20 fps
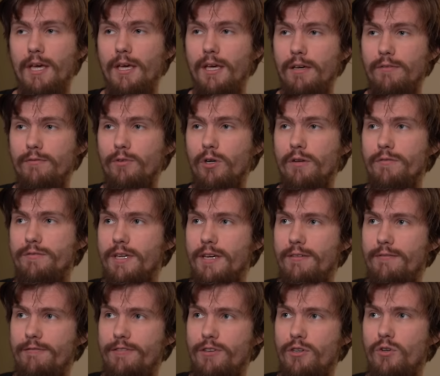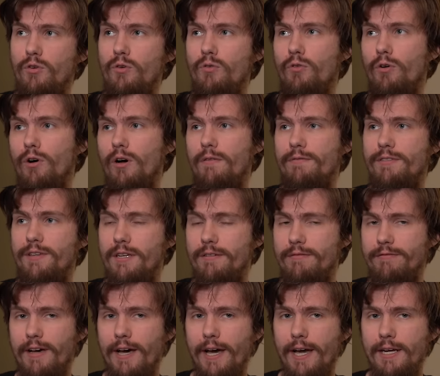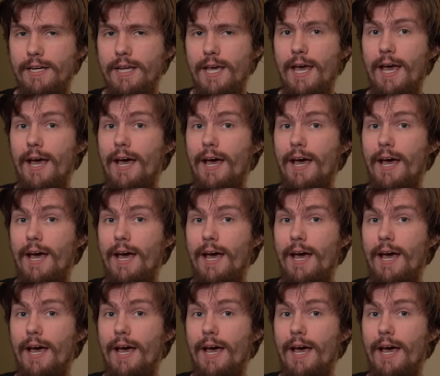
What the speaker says: involves a view of the divine